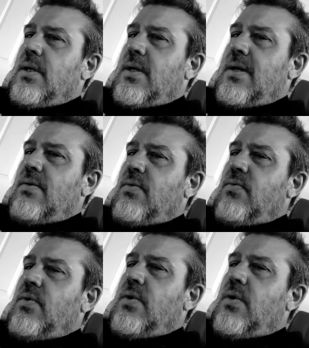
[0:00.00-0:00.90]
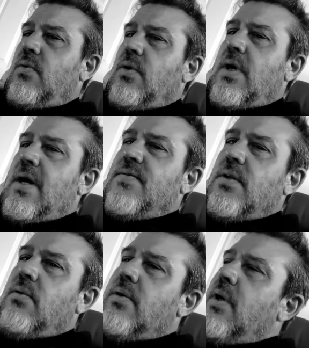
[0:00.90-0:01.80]
And, you know, you have to
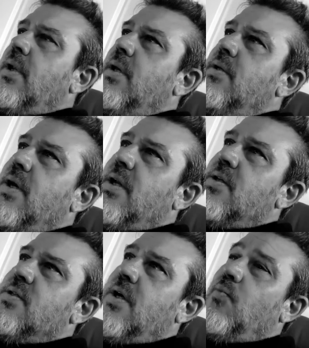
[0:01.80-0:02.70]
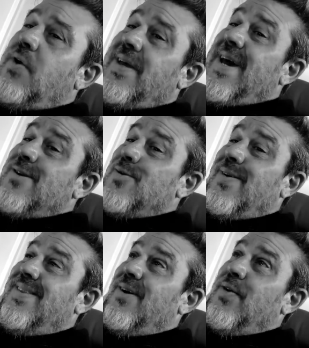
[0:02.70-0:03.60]
look at it and kind of say, well,
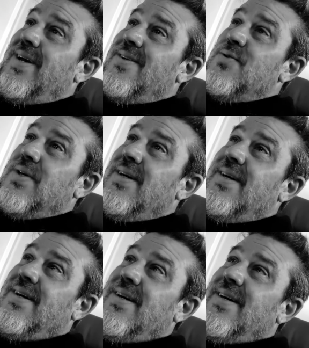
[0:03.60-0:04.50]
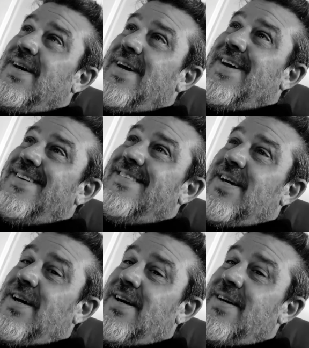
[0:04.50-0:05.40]
actually, there is. And
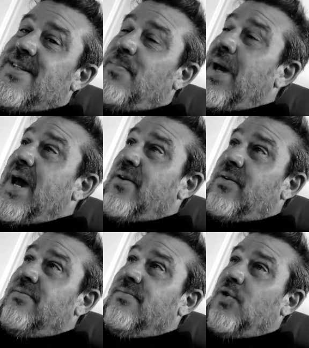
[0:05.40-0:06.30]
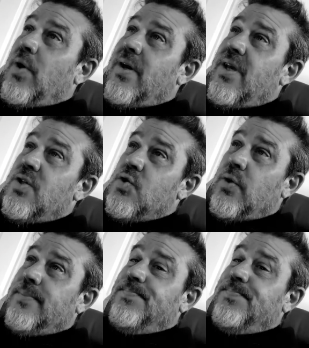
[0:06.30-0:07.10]
it's a pattern throughout history.